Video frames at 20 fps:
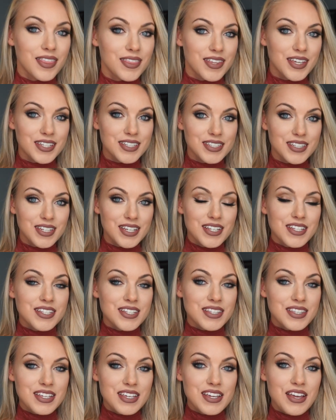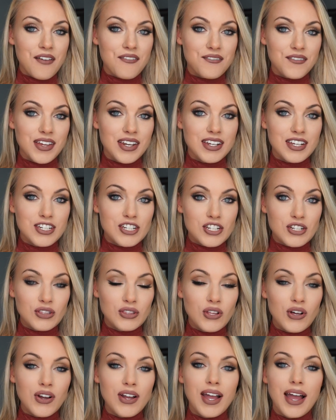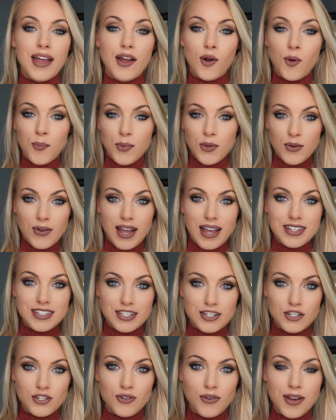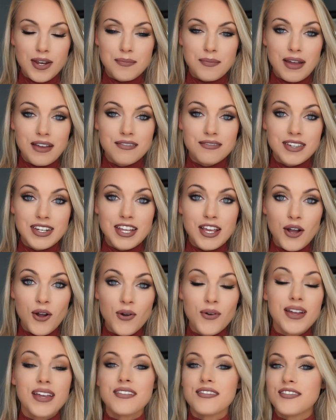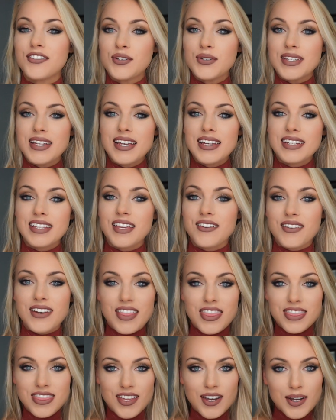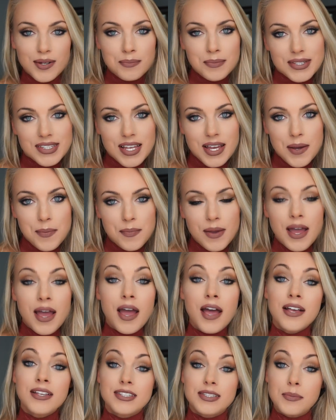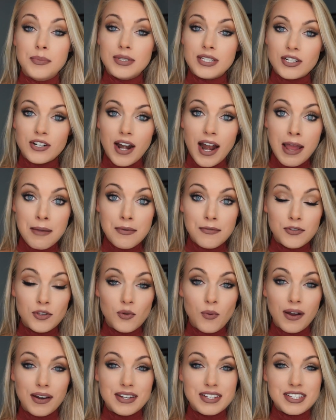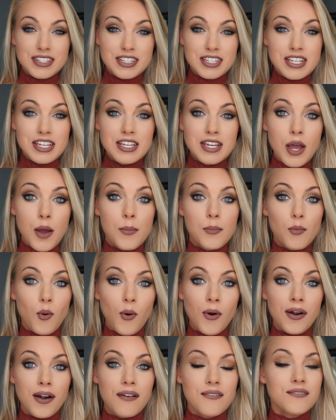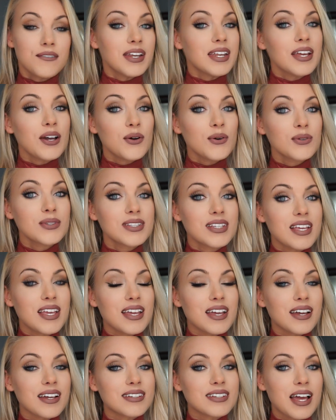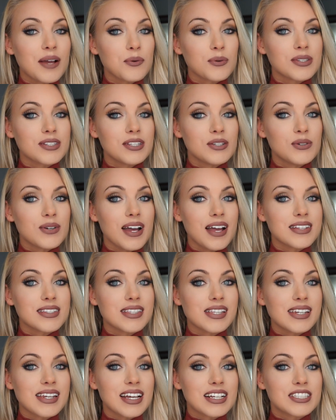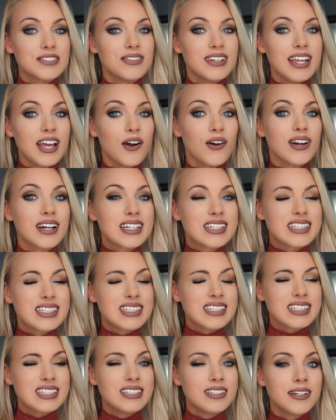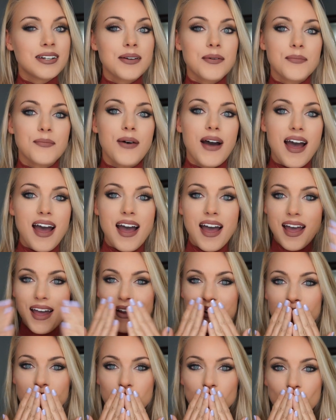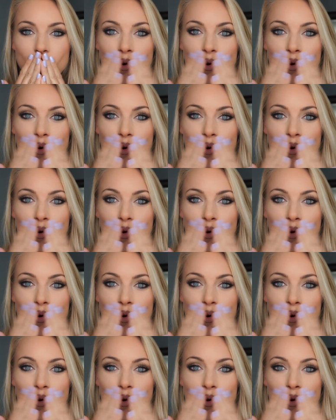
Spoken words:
This is the finished look. I hope you guys enjoyed my video. If you did, give it a thumbs up. Subscribe if you want to see more videos, and I will see you guys in the next video. Bye.